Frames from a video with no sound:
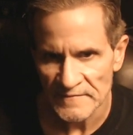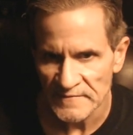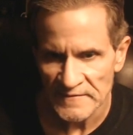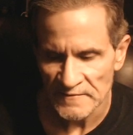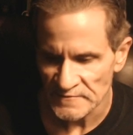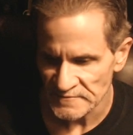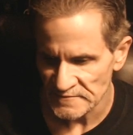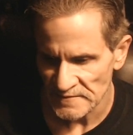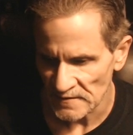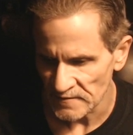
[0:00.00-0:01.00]
it's
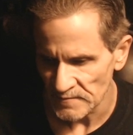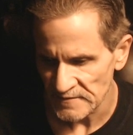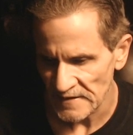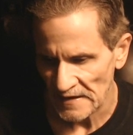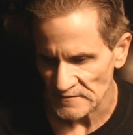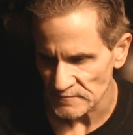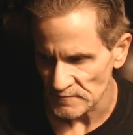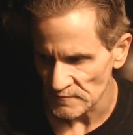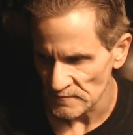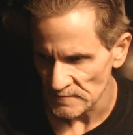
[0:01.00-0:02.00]
not going to be taxable.